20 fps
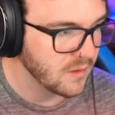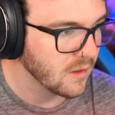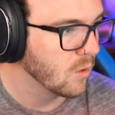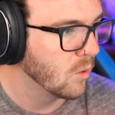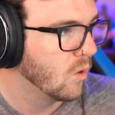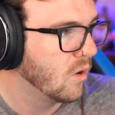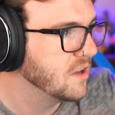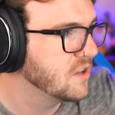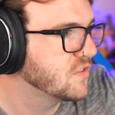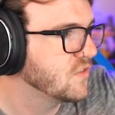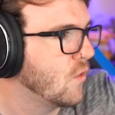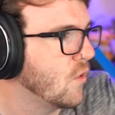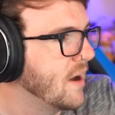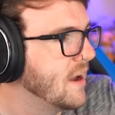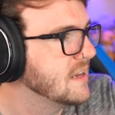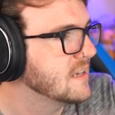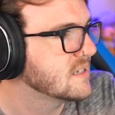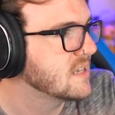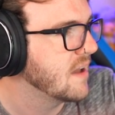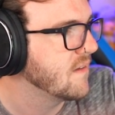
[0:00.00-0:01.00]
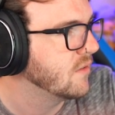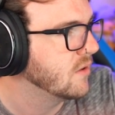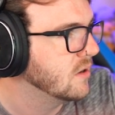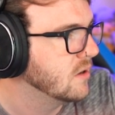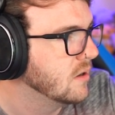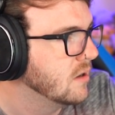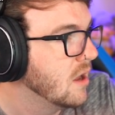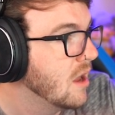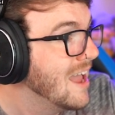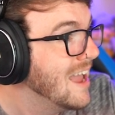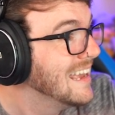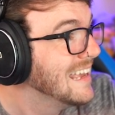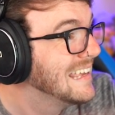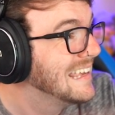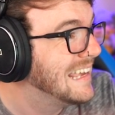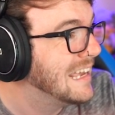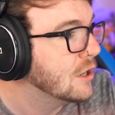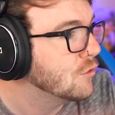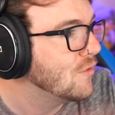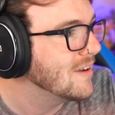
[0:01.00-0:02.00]
What is 487?
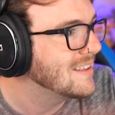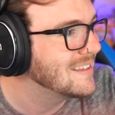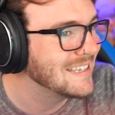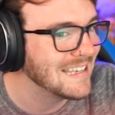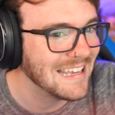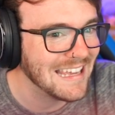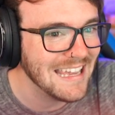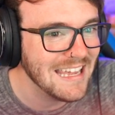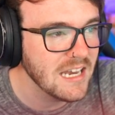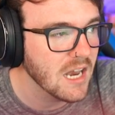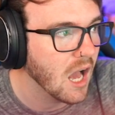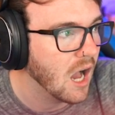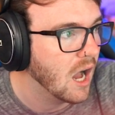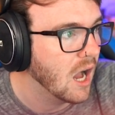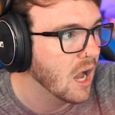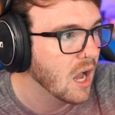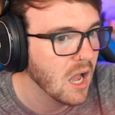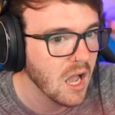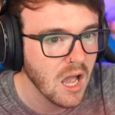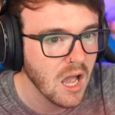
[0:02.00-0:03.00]
Giratina.